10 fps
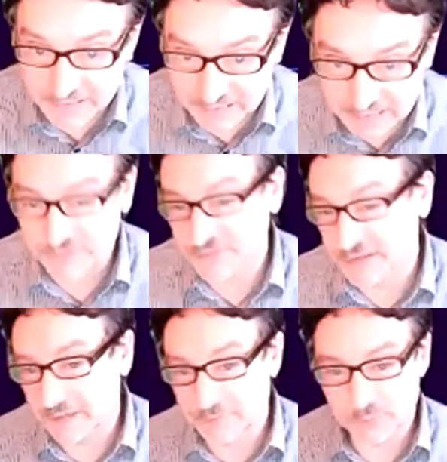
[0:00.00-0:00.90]
the case,
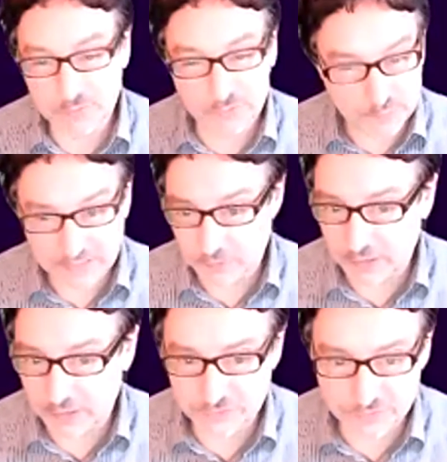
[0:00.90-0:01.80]
there were so many
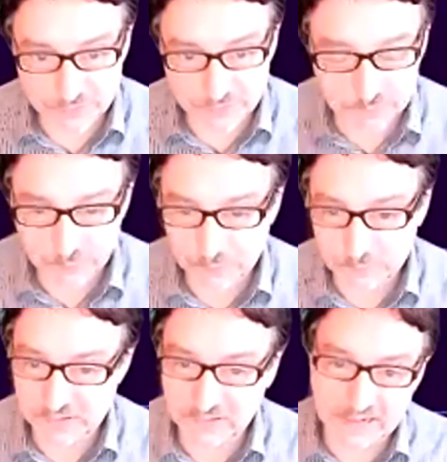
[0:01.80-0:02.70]
questions, more than we
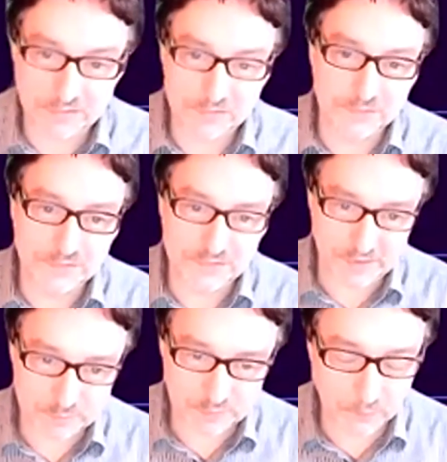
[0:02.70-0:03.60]
could get through in the
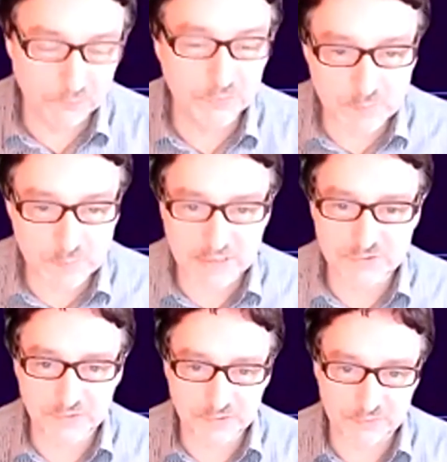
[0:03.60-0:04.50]
time, but hopefully we
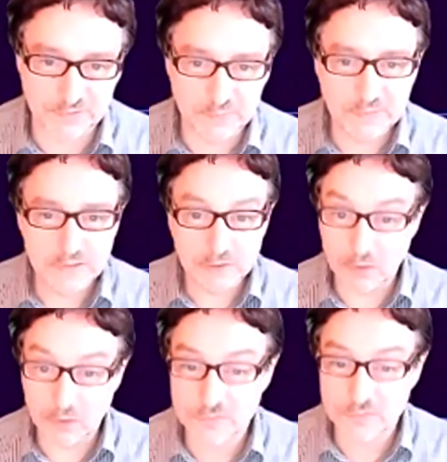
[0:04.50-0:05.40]
managed to cover
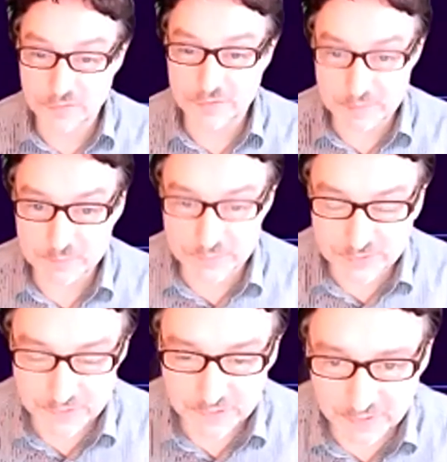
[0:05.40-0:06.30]
lots of the
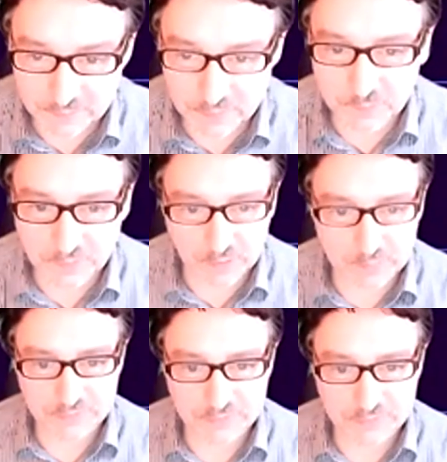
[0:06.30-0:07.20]
themes that were
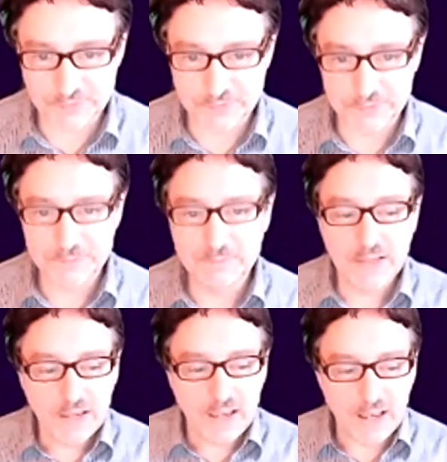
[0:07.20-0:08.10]
coming through.
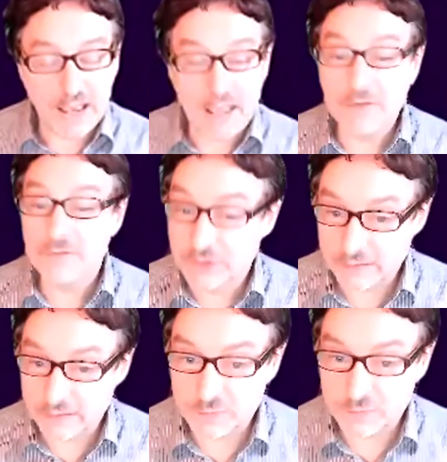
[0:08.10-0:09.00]
If you'd
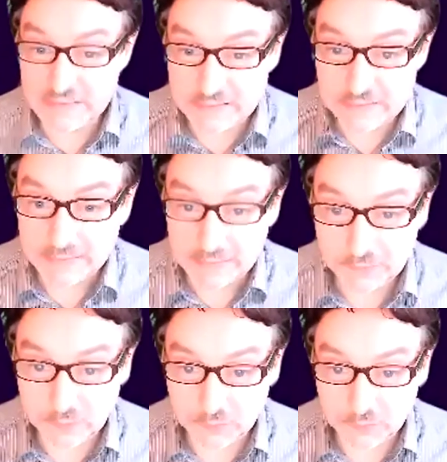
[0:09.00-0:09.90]
like to be in
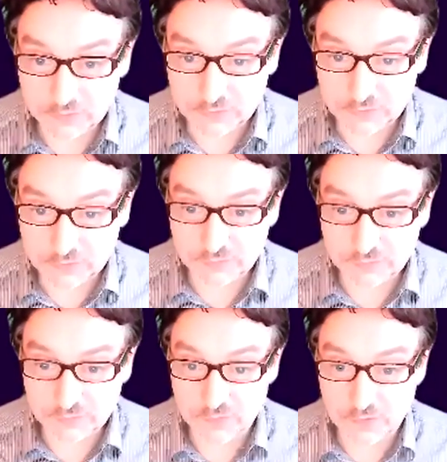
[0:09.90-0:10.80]
the audience for our next